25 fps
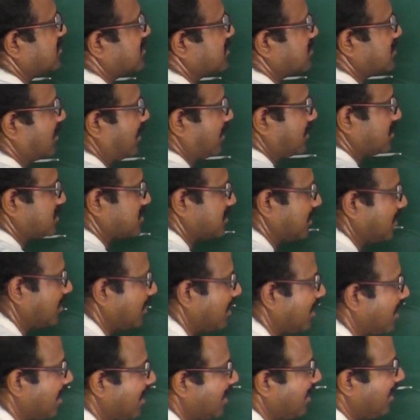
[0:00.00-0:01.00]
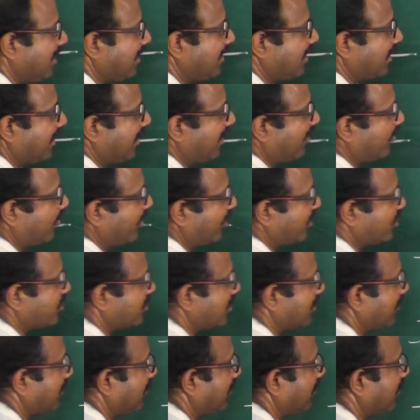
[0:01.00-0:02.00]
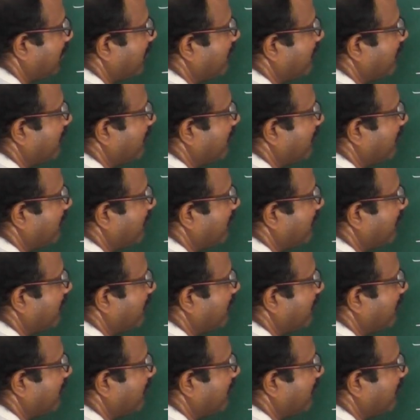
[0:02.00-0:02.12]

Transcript: is also a linear equation,